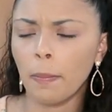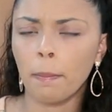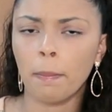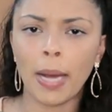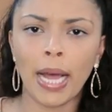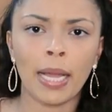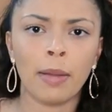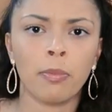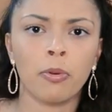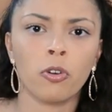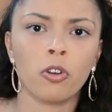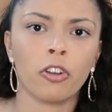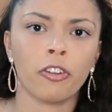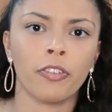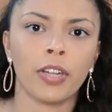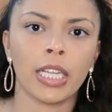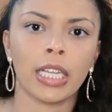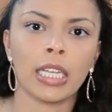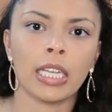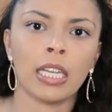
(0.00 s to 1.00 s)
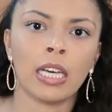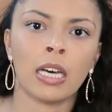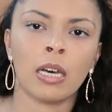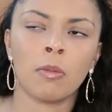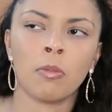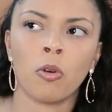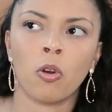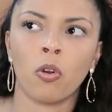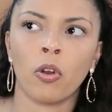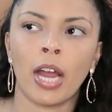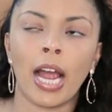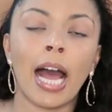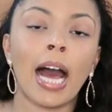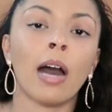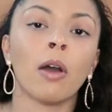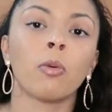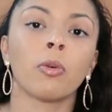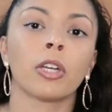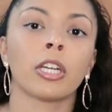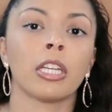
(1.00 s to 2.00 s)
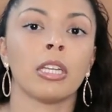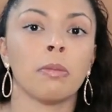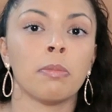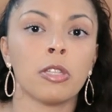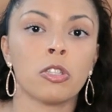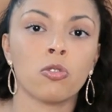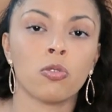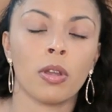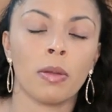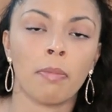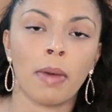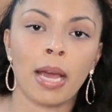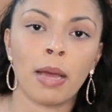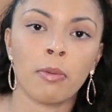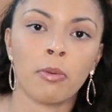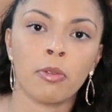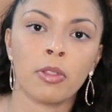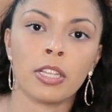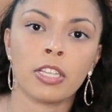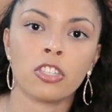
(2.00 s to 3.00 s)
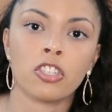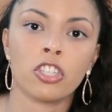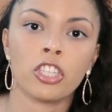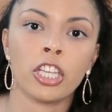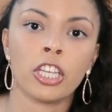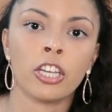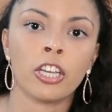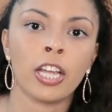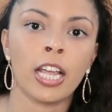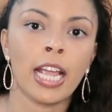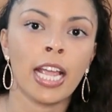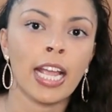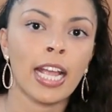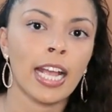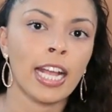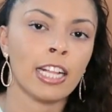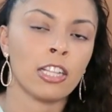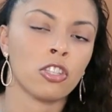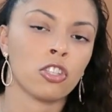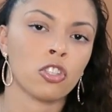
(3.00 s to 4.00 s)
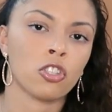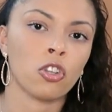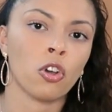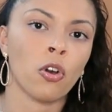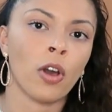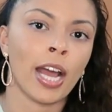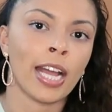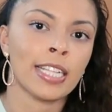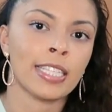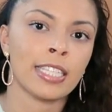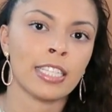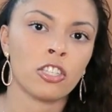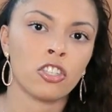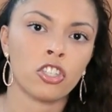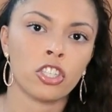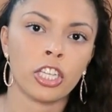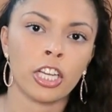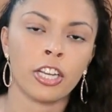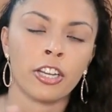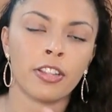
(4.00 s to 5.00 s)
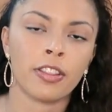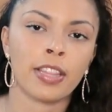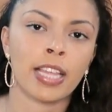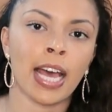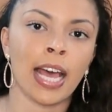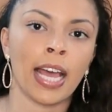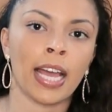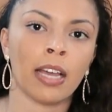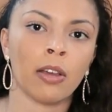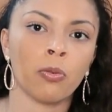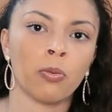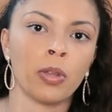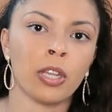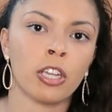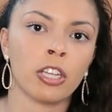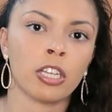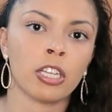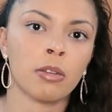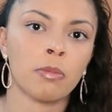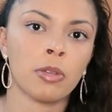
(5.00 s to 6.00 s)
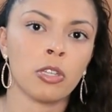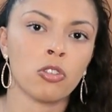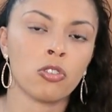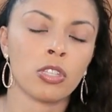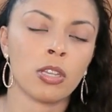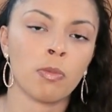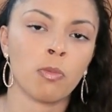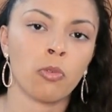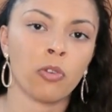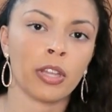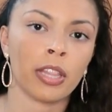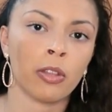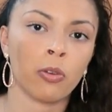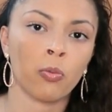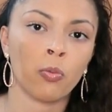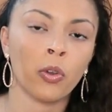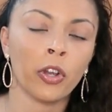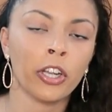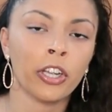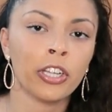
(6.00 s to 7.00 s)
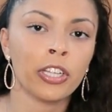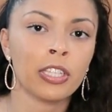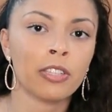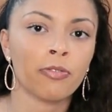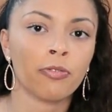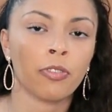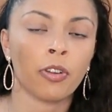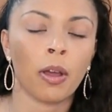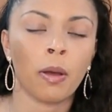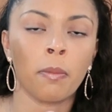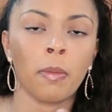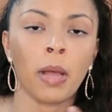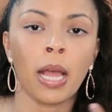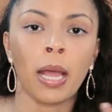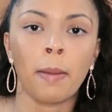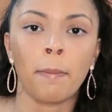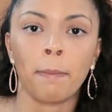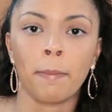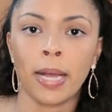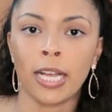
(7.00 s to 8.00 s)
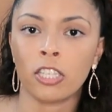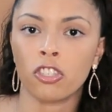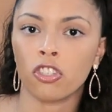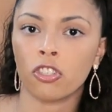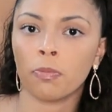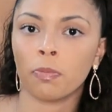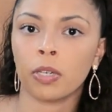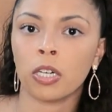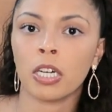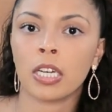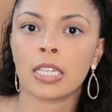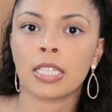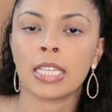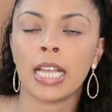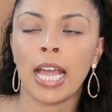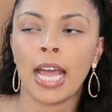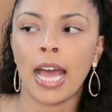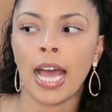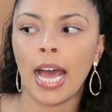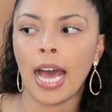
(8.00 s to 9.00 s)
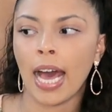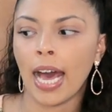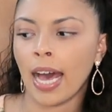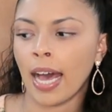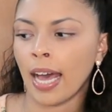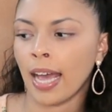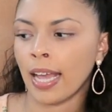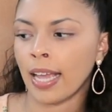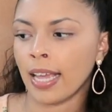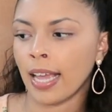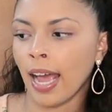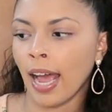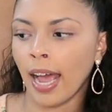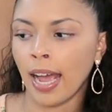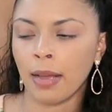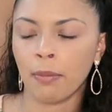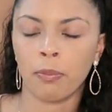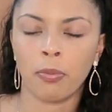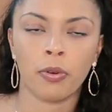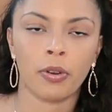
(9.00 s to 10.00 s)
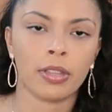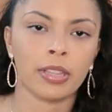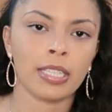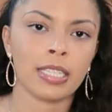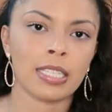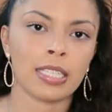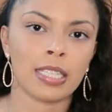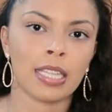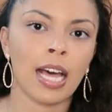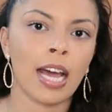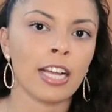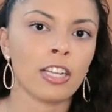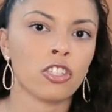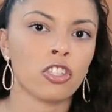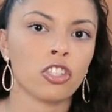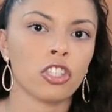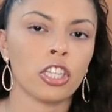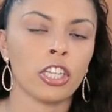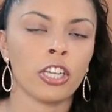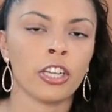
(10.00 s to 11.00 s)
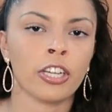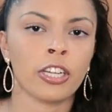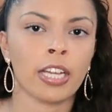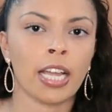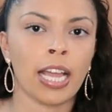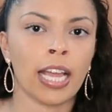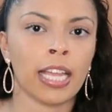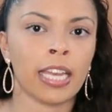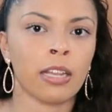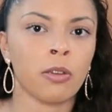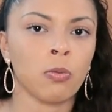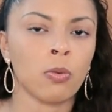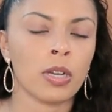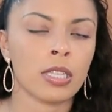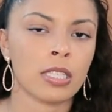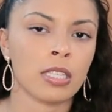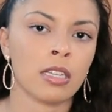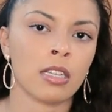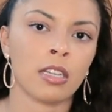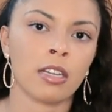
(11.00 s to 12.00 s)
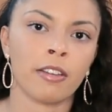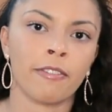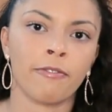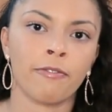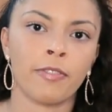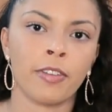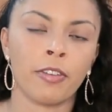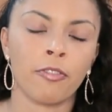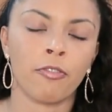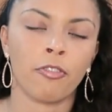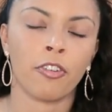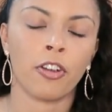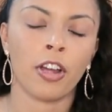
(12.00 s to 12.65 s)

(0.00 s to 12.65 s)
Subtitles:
Bible curriculum, or how we're going to be doing Bible this year. And so I did share that we are going to be using More Than Words from Master Books. I had bought this last year and it wasn't a good fit